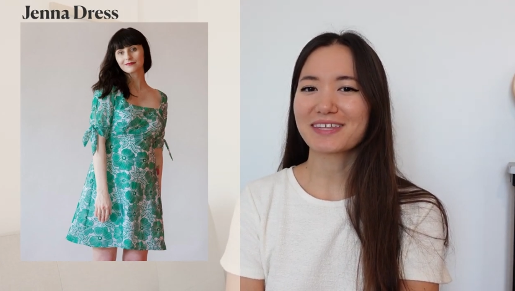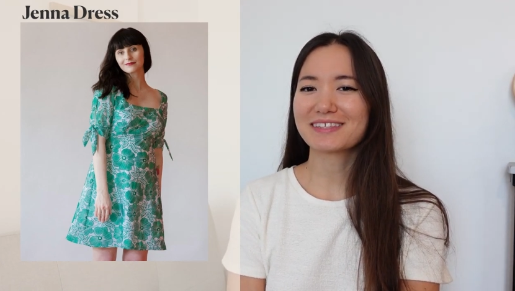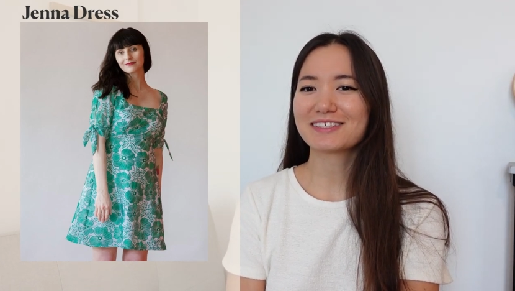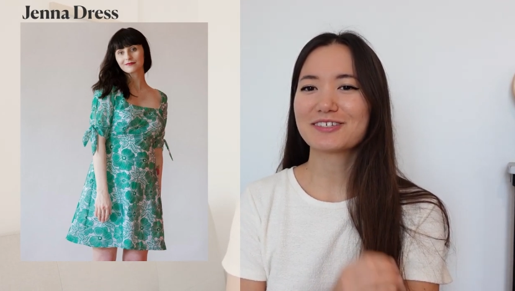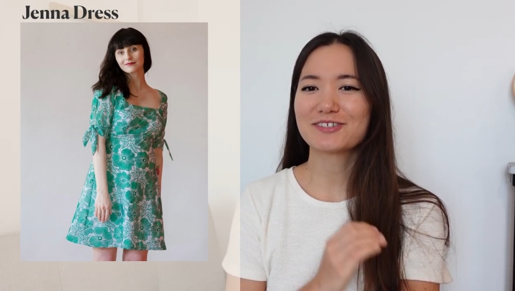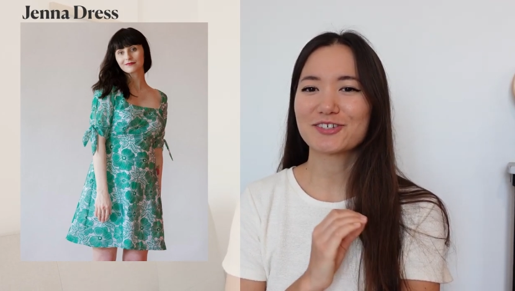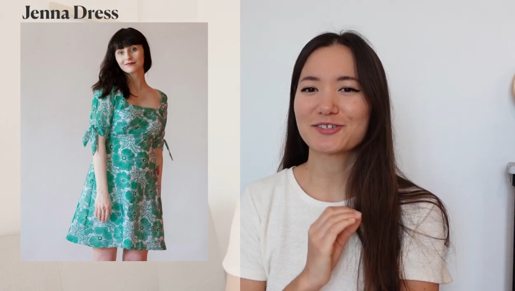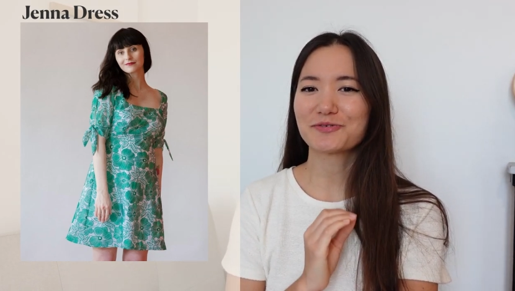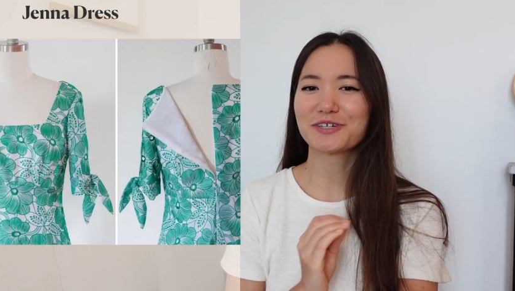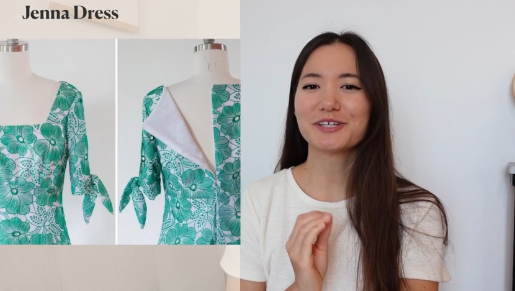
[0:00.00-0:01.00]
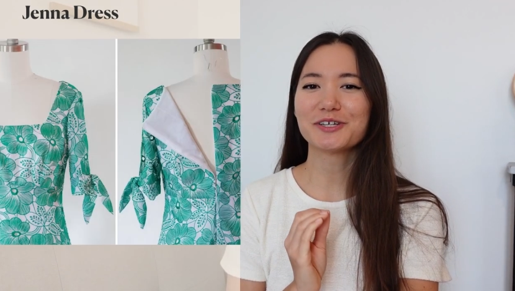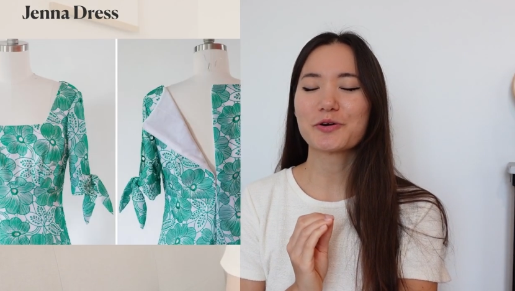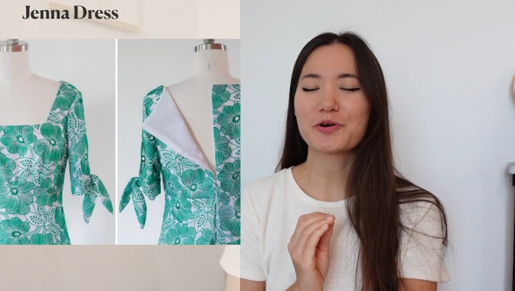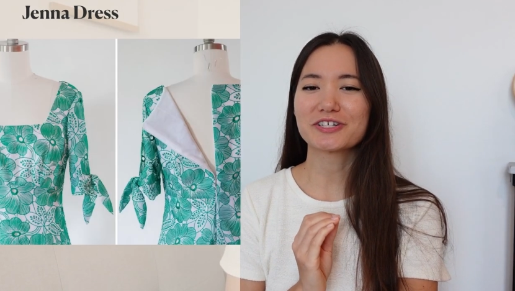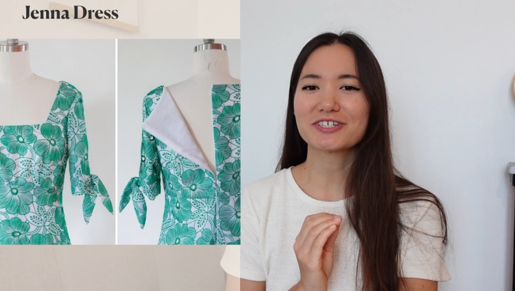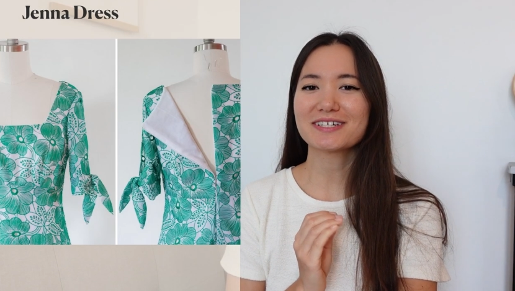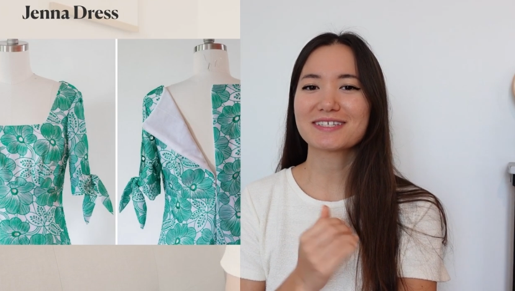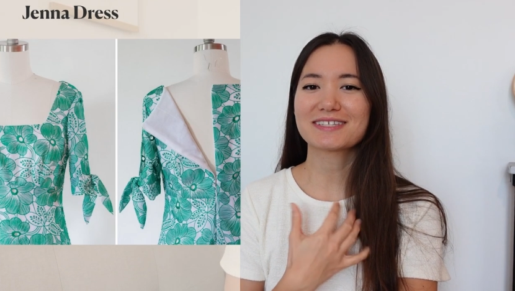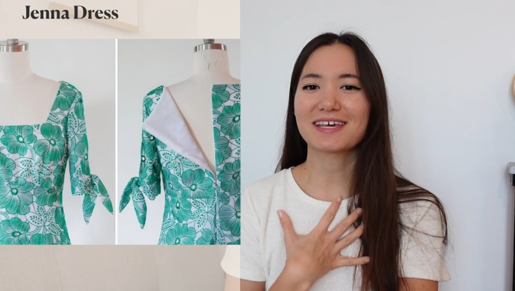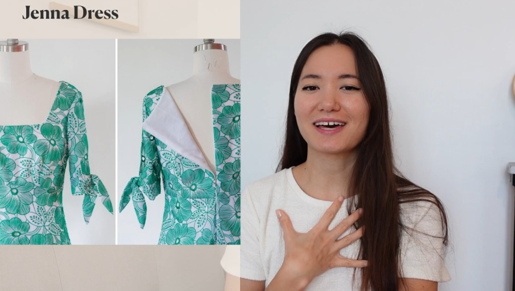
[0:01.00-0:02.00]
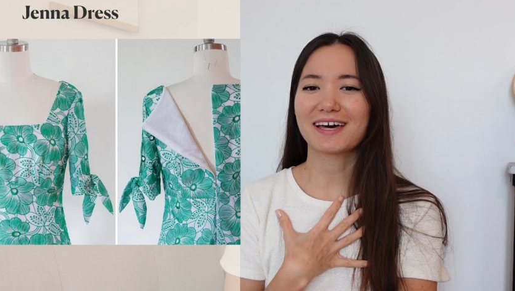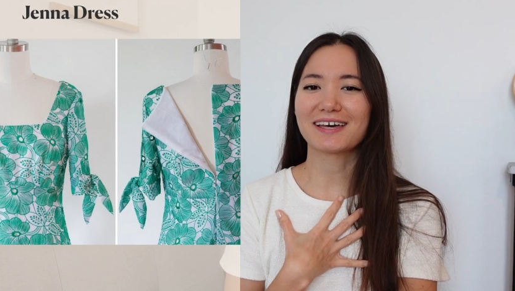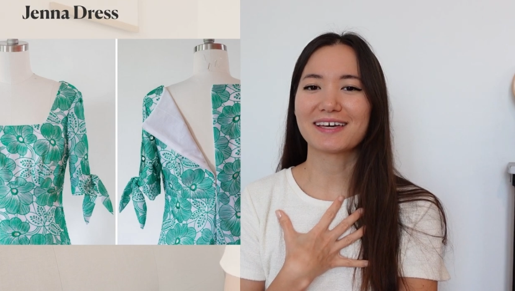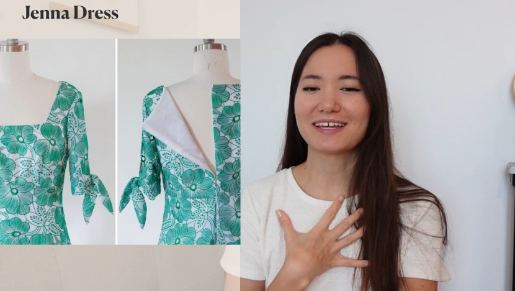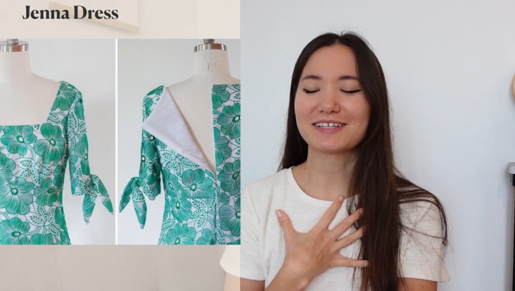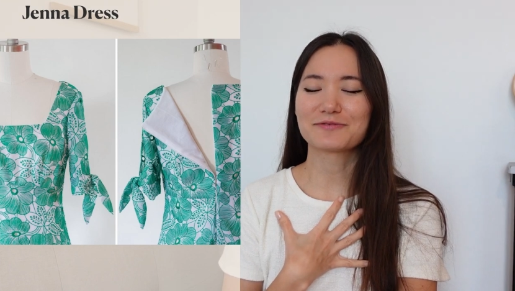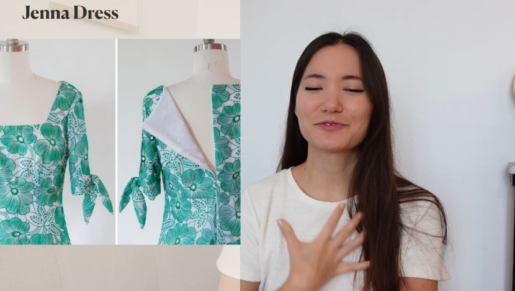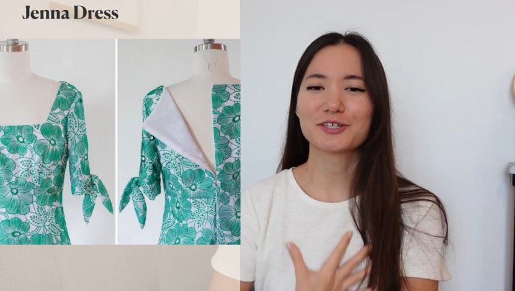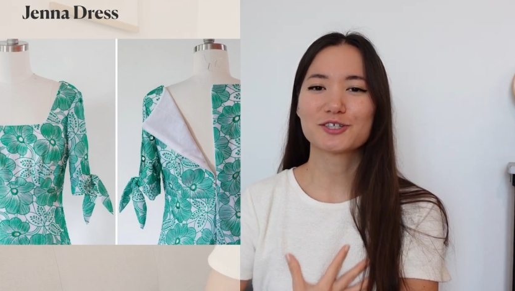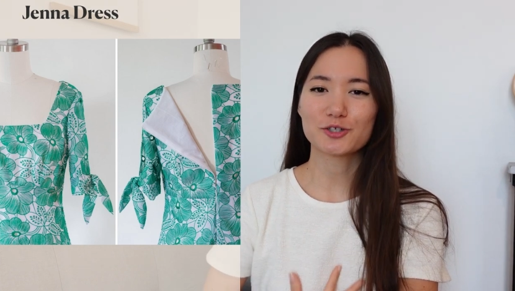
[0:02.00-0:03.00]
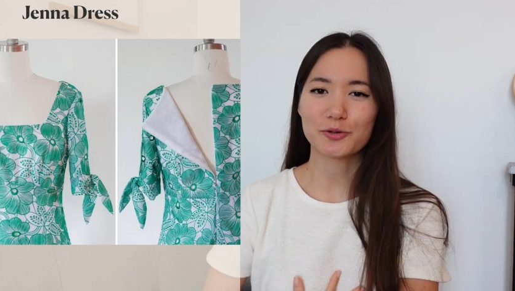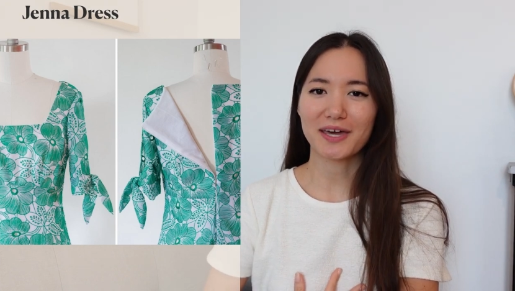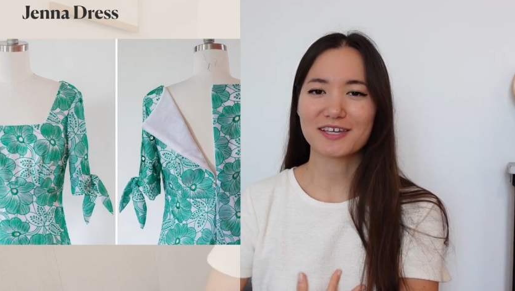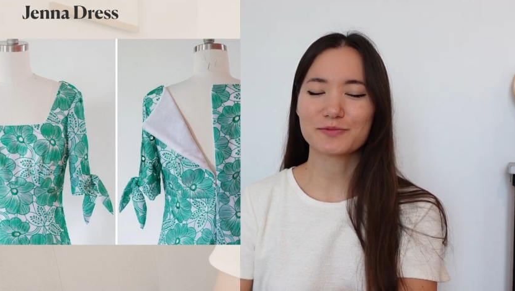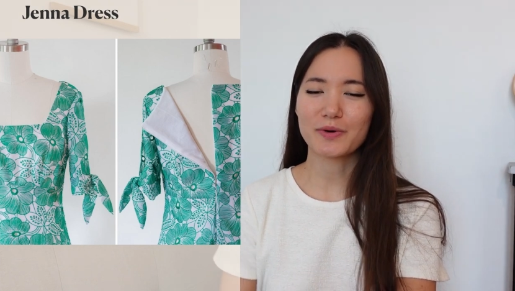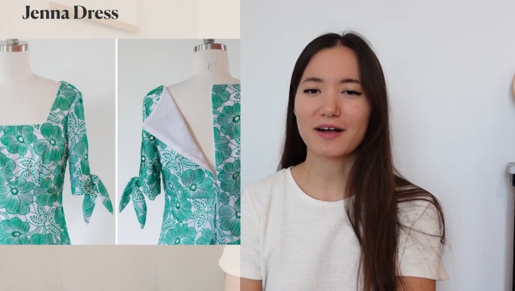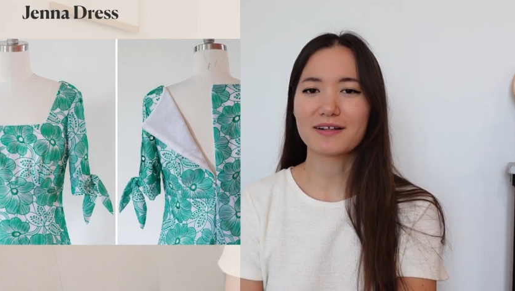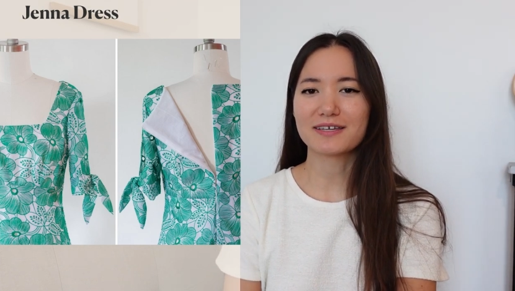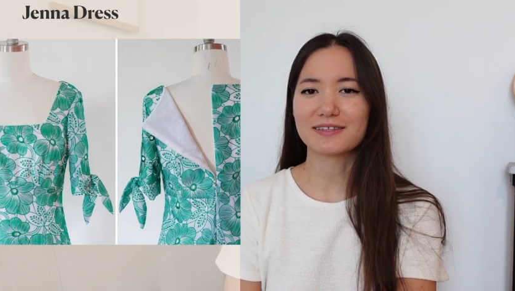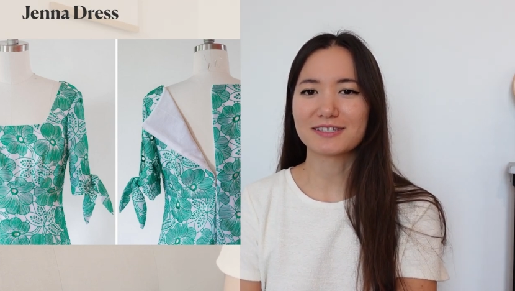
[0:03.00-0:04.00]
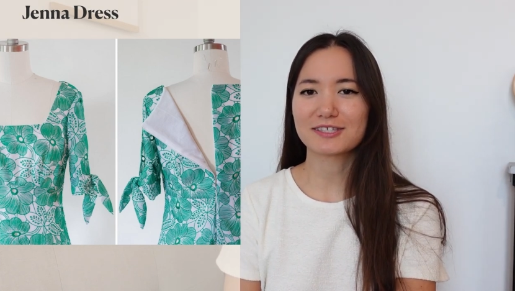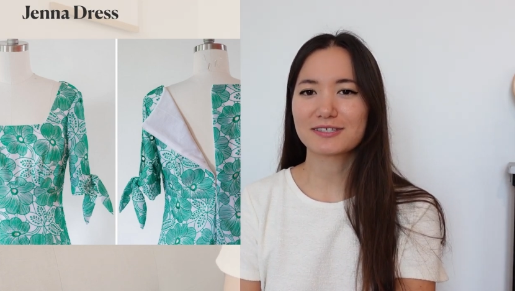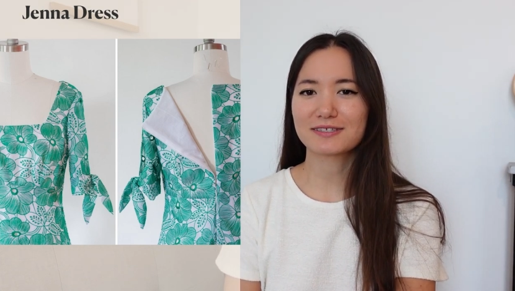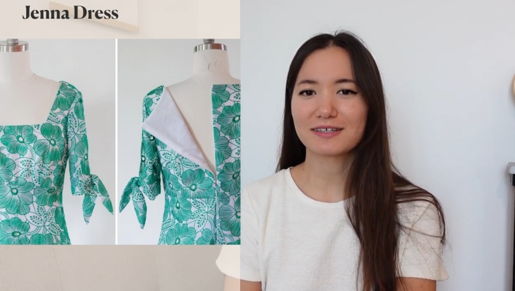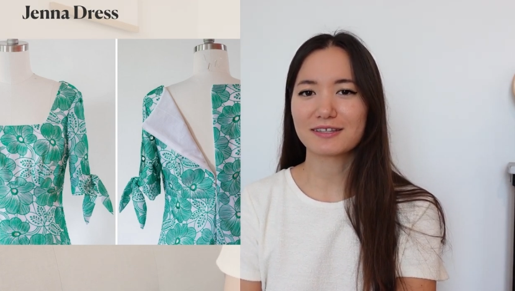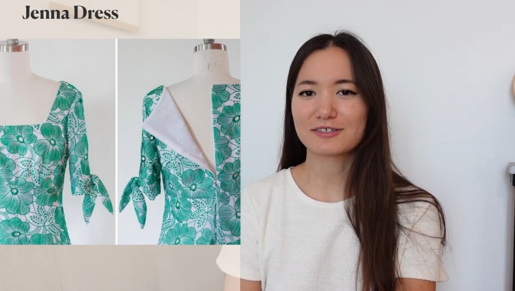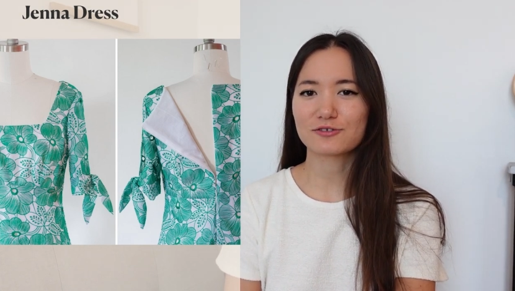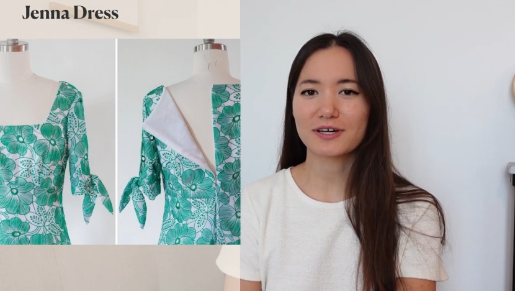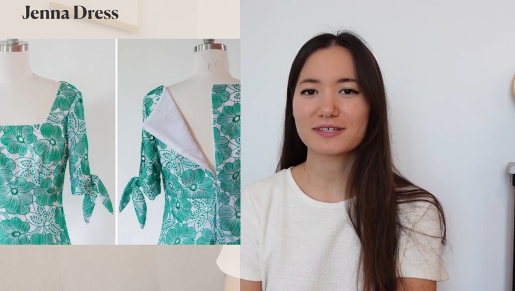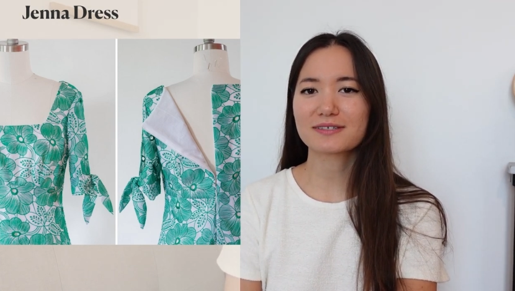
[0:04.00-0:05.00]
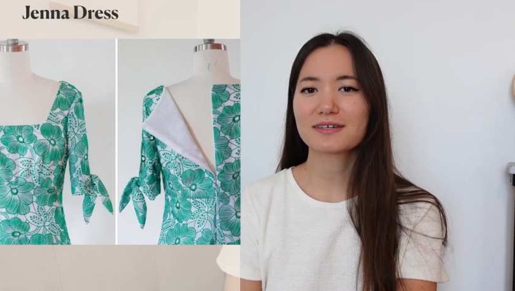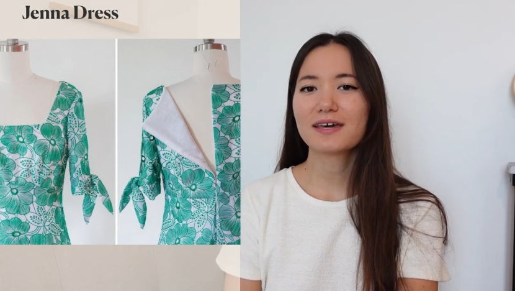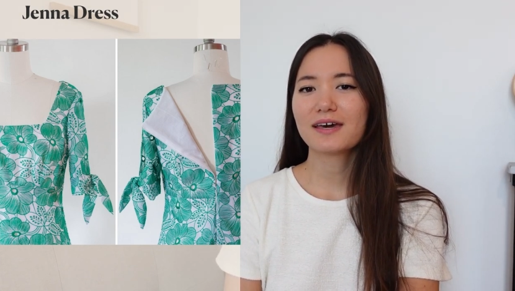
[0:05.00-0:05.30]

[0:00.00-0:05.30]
This is just really gorgeous, and it's really showcased well in this dress.